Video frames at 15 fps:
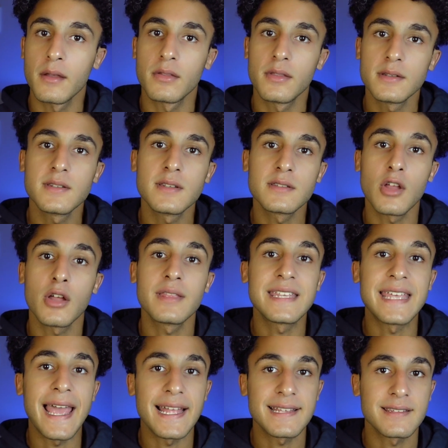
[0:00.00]
this is not the
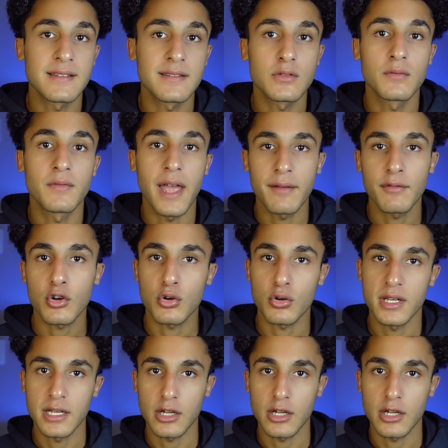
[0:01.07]
essence of evergreen